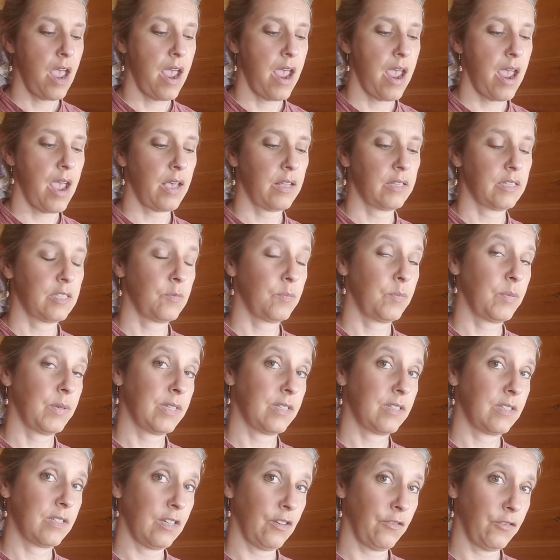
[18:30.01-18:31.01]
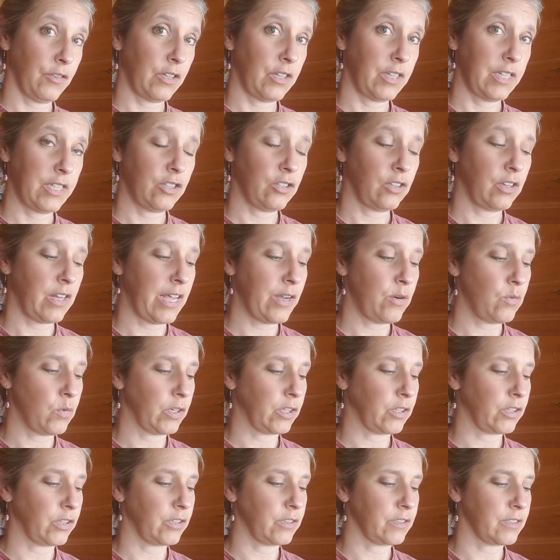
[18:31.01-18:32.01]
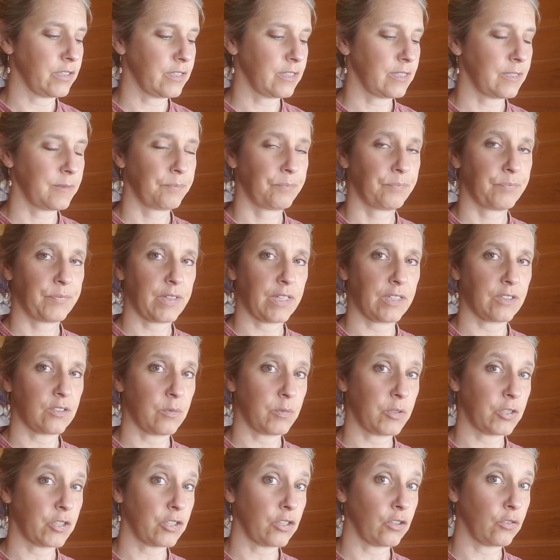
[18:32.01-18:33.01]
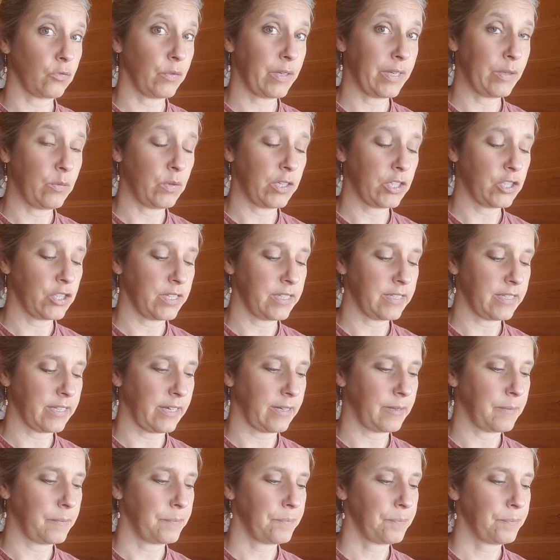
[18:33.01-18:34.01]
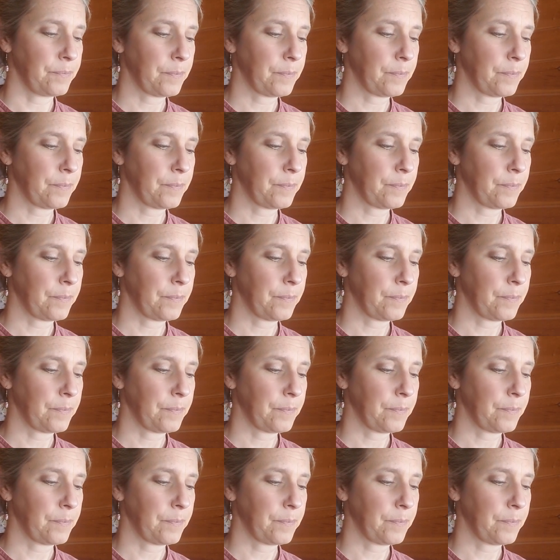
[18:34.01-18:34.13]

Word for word: and specifically to lightworkers. And so I'm just going to read what she said.